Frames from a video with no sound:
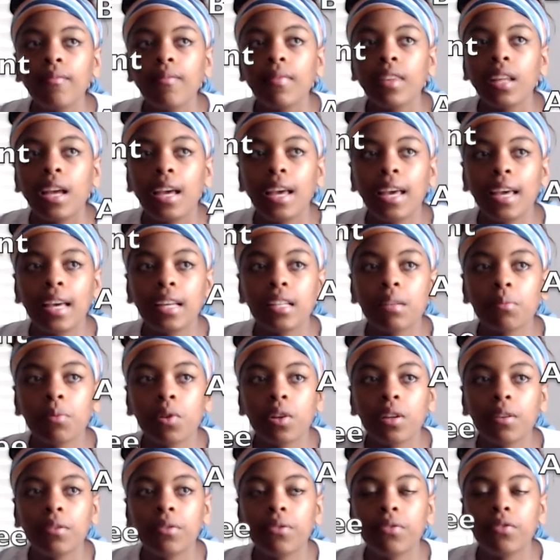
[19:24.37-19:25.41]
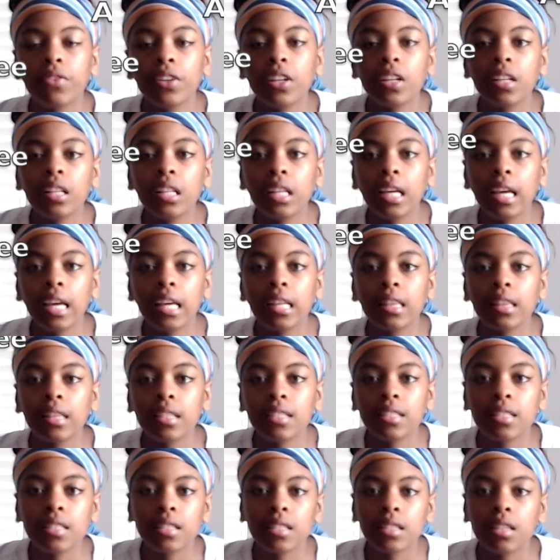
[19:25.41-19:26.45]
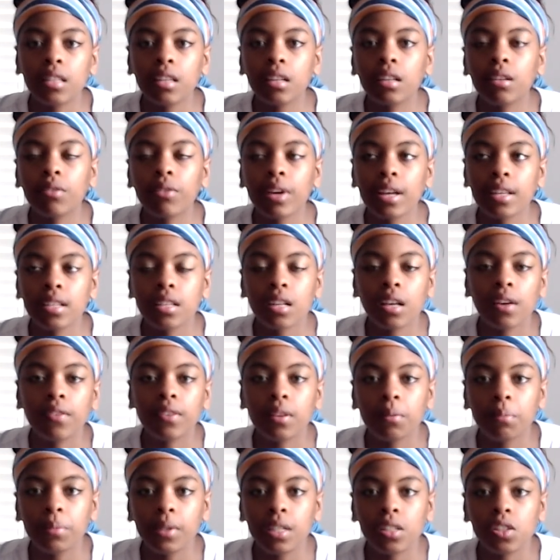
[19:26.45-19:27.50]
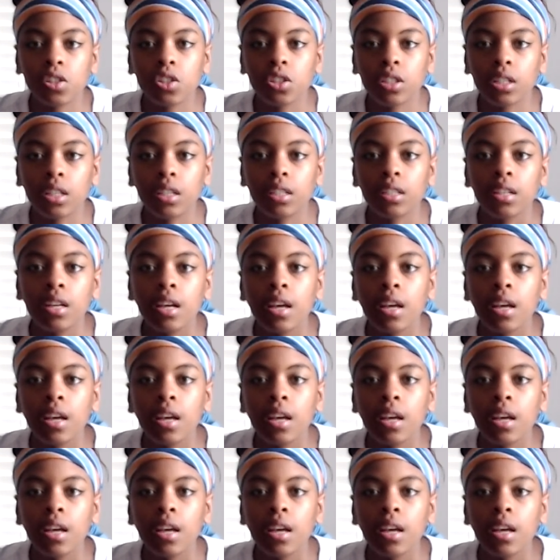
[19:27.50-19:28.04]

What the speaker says: and I'm going to fill in the rest of the beat sheet.